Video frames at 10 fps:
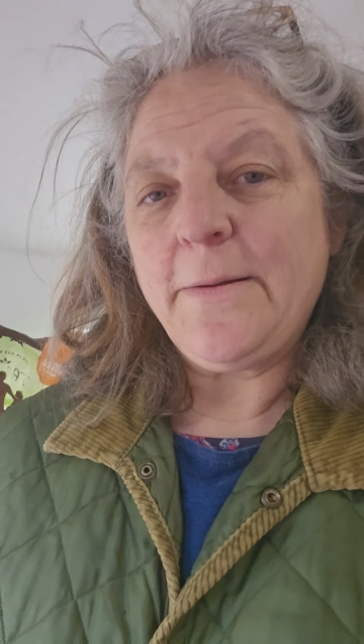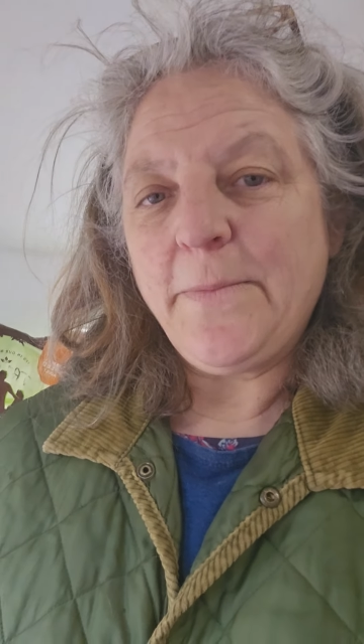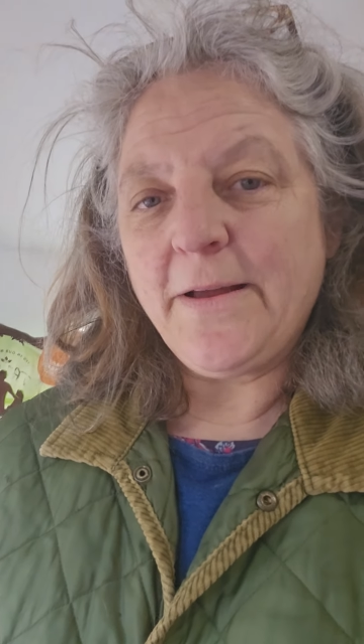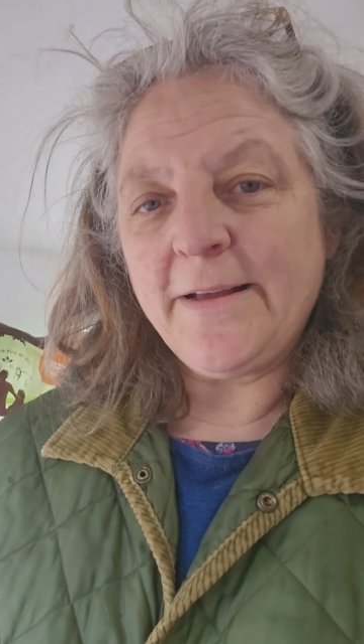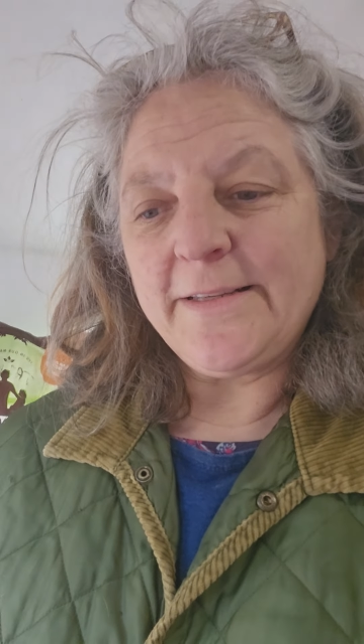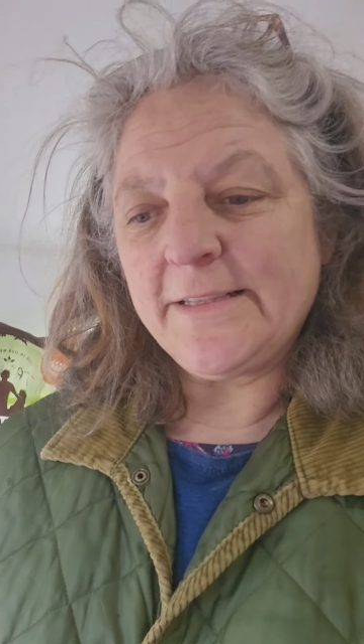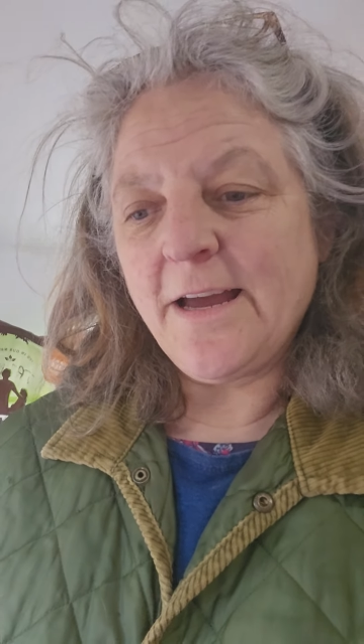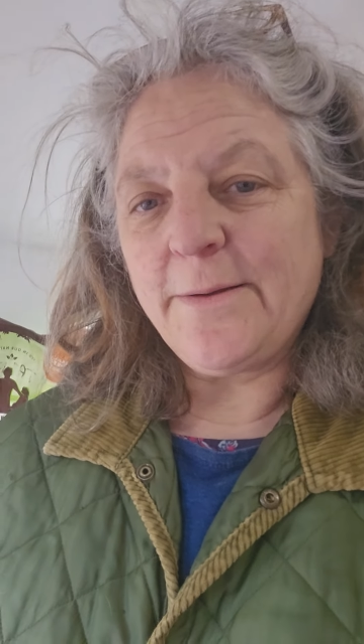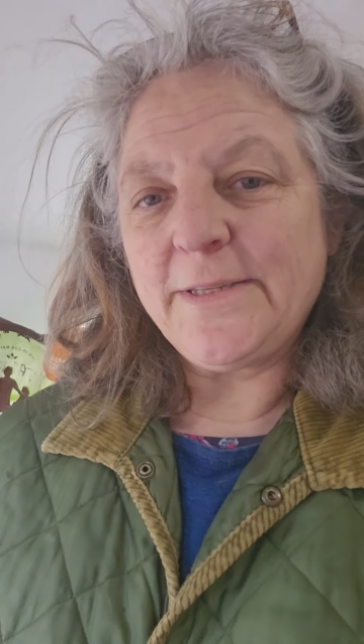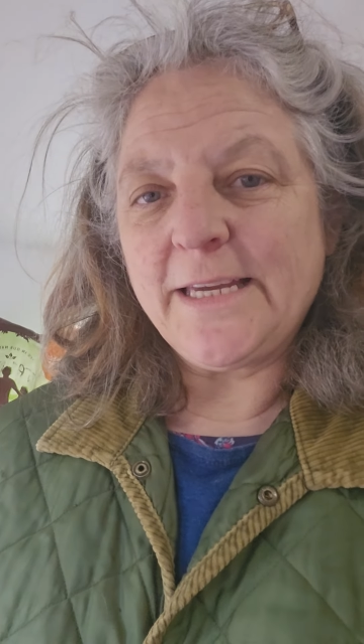but it's
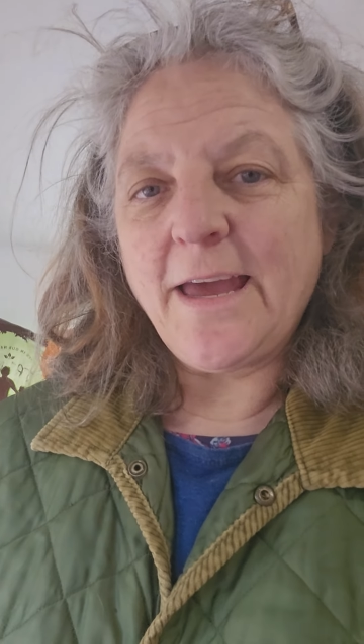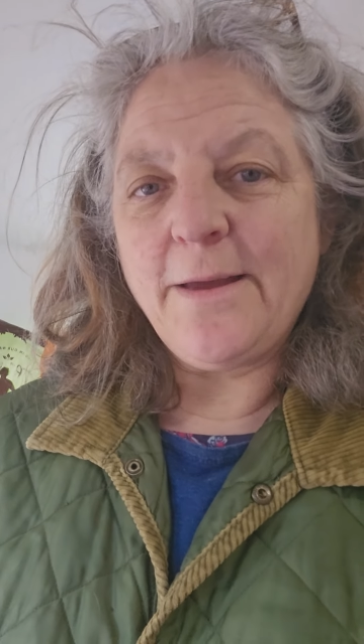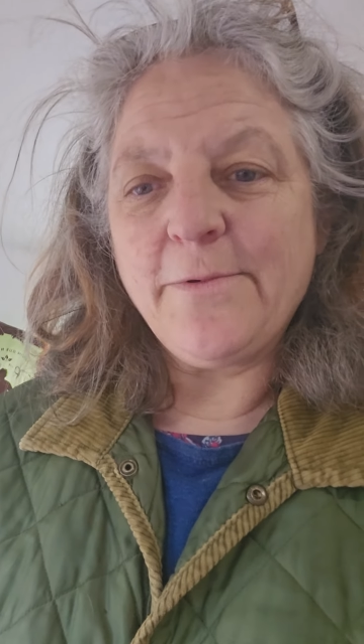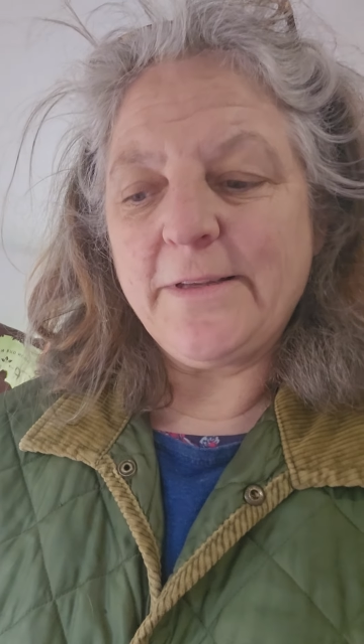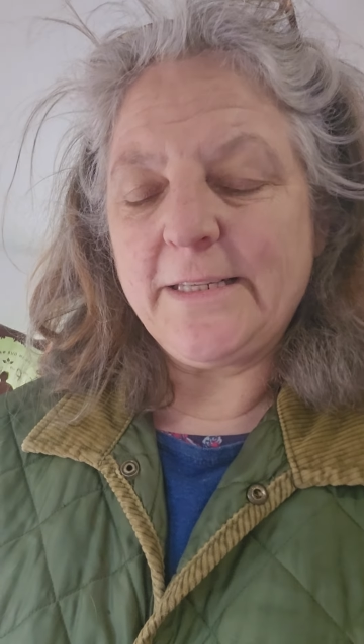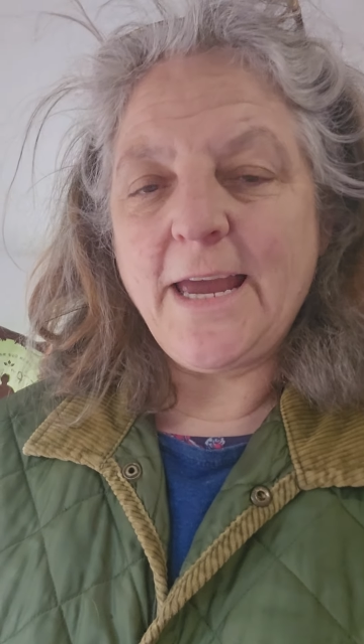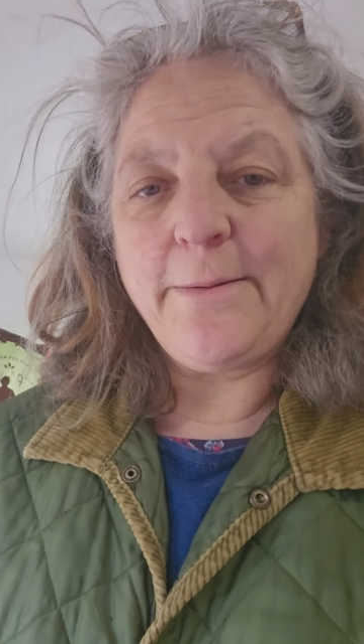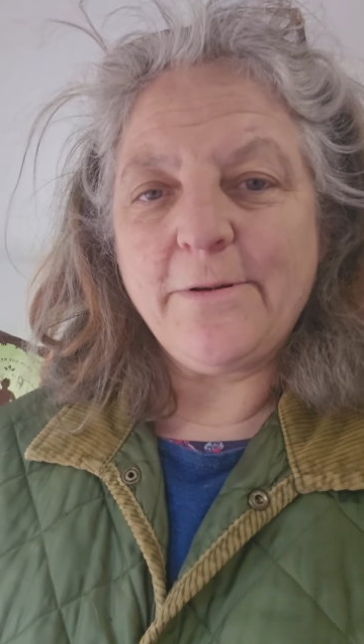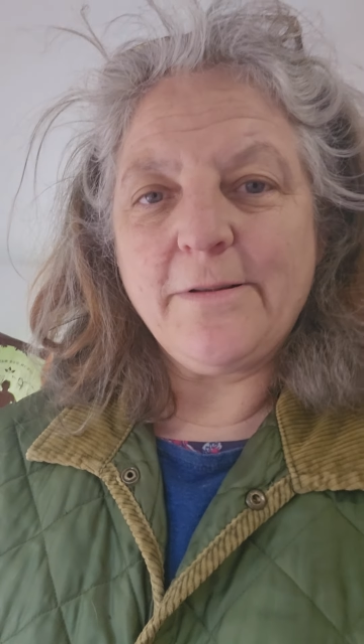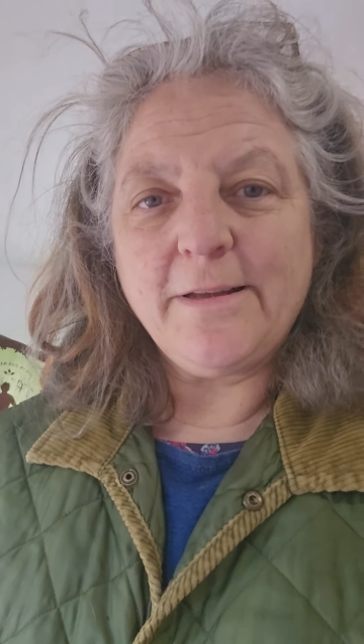time to get him on the
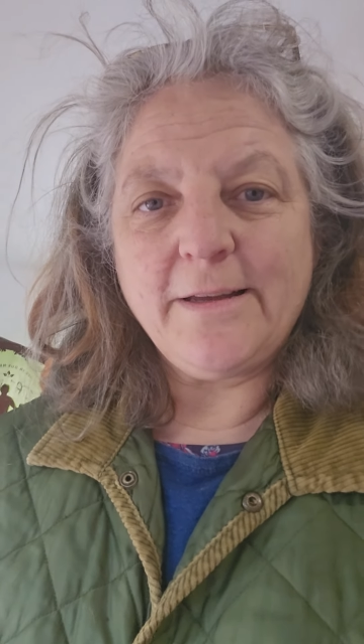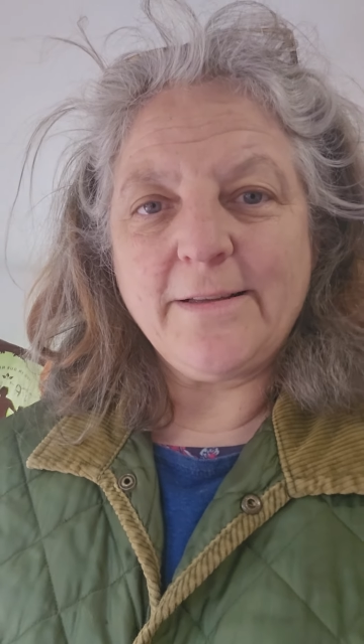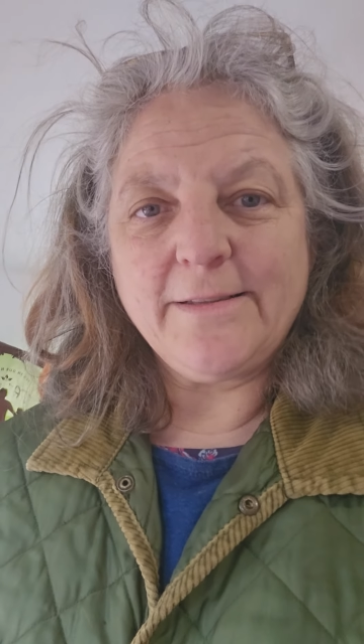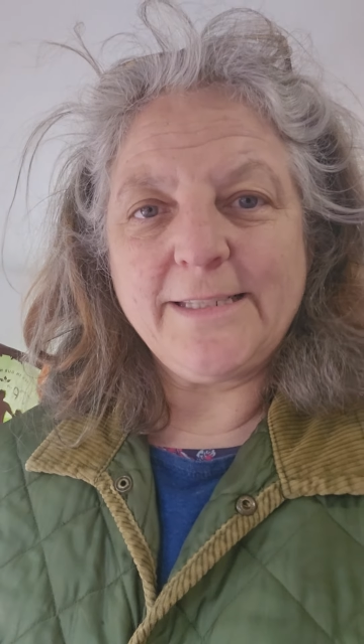table and